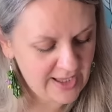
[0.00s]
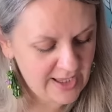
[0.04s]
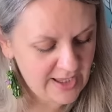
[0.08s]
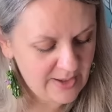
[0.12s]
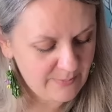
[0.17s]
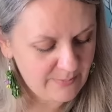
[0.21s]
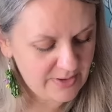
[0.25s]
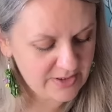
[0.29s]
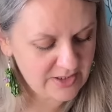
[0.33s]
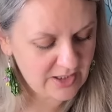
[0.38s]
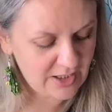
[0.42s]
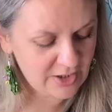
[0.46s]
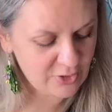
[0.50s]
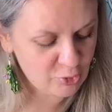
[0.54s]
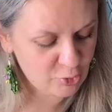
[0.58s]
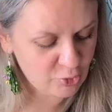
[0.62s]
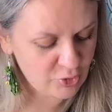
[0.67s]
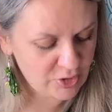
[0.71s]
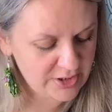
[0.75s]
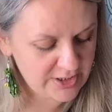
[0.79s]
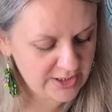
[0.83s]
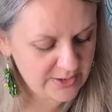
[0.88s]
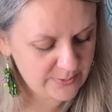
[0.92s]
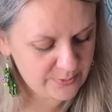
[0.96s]
But I
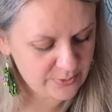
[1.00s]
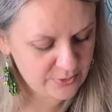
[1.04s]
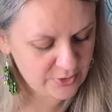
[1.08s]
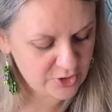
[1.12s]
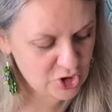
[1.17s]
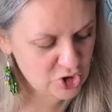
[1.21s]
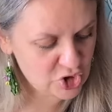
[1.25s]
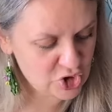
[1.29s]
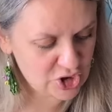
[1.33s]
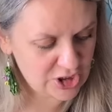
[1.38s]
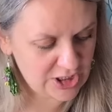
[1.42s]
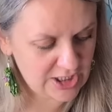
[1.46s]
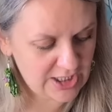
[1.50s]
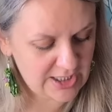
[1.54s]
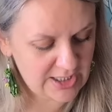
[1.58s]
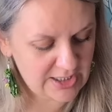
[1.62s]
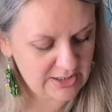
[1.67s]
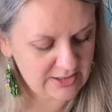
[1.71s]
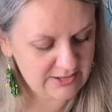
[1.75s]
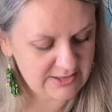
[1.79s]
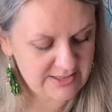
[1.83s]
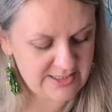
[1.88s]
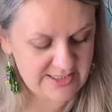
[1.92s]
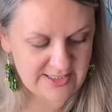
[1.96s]
really
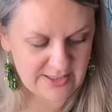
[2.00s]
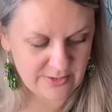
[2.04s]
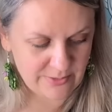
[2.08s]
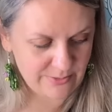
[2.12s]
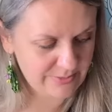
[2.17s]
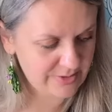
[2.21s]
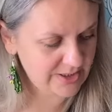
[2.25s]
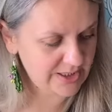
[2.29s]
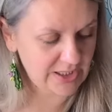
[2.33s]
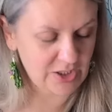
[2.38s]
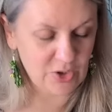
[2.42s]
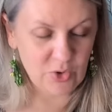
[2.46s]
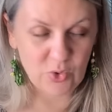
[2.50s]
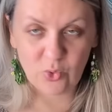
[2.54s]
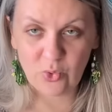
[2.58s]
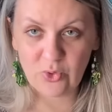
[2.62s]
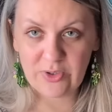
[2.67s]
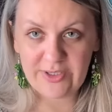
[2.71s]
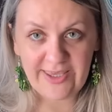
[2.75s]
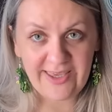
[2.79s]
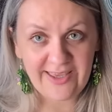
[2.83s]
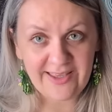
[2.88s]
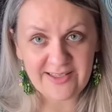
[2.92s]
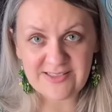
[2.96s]
appreciate somebody who
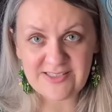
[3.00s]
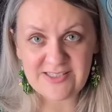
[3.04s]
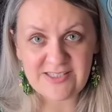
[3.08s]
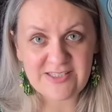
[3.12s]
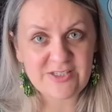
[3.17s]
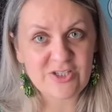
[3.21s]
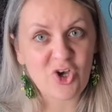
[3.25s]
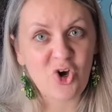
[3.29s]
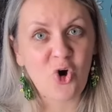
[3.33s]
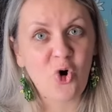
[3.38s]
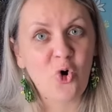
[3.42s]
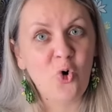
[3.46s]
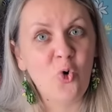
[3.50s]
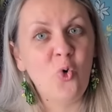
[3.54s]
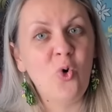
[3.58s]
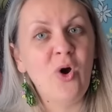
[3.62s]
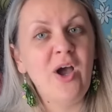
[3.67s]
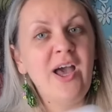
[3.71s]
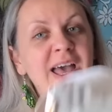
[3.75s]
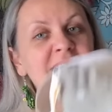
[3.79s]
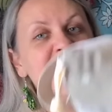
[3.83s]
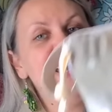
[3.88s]
can sew.